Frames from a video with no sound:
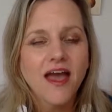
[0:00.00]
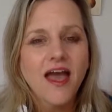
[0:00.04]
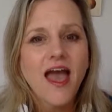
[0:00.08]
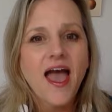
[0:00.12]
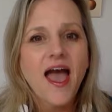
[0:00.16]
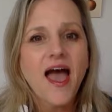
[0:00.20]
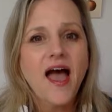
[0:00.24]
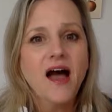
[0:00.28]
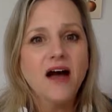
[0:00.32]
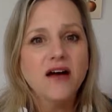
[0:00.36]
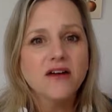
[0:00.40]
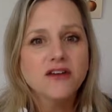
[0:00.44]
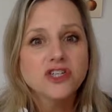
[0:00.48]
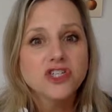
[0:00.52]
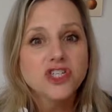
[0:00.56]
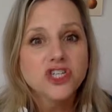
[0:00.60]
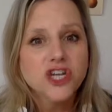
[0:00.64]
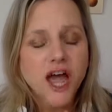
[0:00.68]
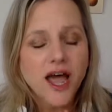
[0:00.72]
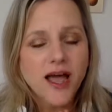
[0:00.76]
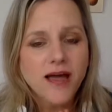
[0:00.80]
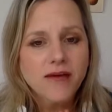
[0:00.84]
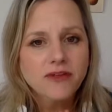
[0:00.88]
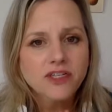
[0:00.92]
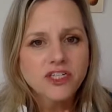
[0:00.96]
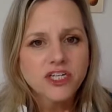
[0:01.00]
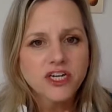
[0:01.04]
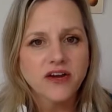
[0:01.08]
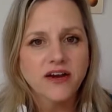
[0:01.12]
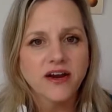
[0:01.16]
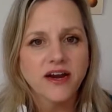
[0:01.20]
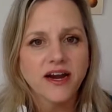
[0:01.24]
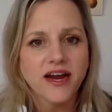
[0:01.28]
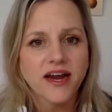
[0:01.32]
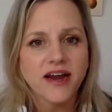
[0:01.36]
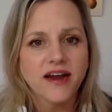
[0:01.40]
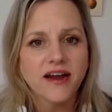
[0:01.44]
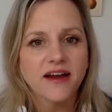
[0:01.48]
how job
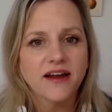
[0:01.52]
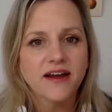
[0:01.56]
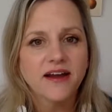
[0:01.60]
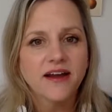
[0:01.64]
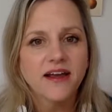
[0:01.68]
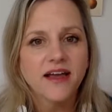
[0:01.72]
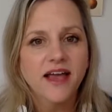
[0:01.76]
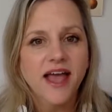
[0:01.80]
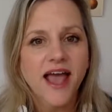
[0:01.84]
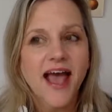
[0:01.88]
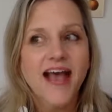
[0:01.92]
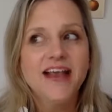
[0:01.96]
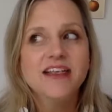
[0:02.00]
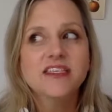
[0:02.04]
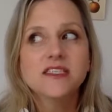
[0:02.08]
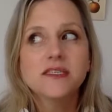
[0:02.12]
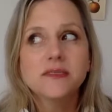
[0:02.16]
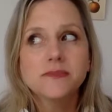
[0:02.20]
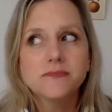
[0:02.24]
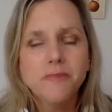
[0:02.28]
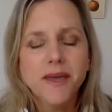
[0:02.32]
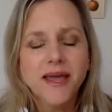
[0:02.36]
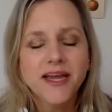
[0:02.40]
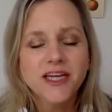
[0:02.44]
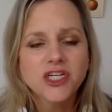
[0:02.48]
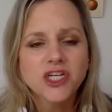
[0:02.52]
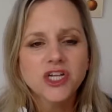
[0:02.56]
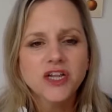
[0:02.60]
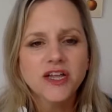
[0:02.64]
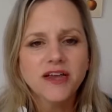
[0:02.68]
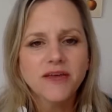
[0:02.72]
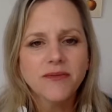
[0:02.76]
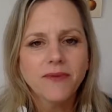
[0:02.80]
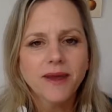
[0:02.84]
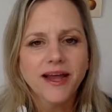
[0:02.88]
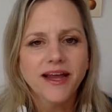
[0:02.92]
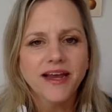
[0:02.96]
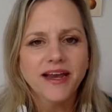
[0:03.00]
sharing,
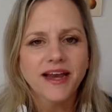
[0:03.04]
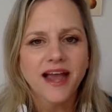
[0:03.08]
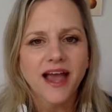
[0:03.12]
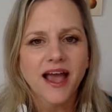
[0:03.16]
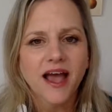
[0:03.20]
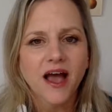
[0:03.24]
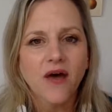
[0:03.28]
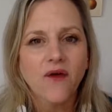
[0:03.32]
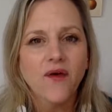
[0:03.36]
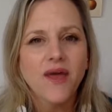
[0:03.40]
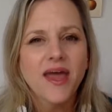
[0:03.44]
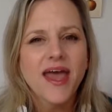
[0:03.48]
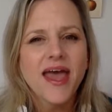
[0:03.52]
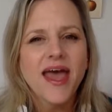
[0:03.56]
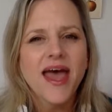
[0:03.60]
especially right now,